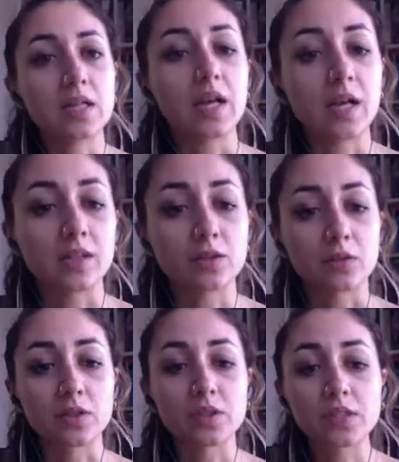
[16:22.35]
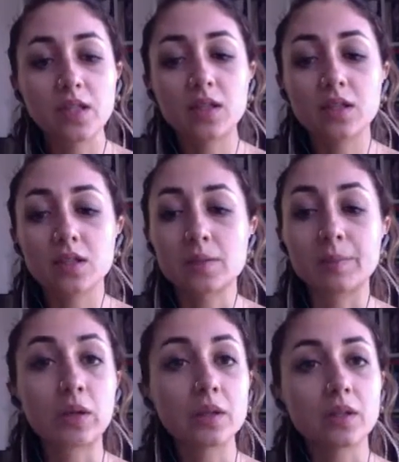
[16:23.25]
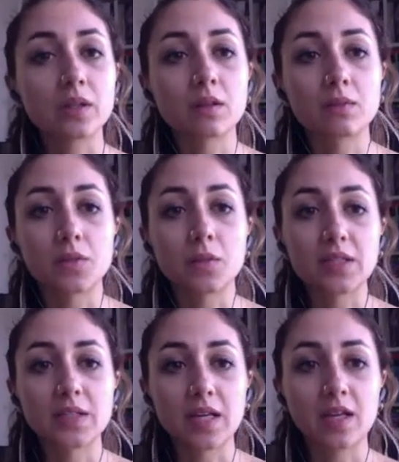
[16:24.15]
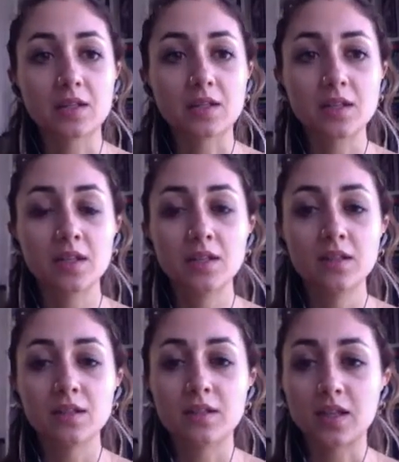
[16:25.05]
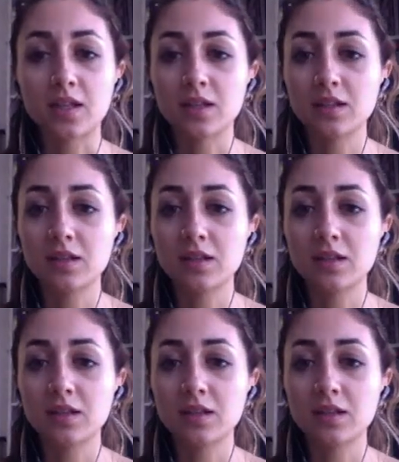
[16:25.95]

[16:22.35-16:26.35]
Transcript: task or seeing this burden through to its end, that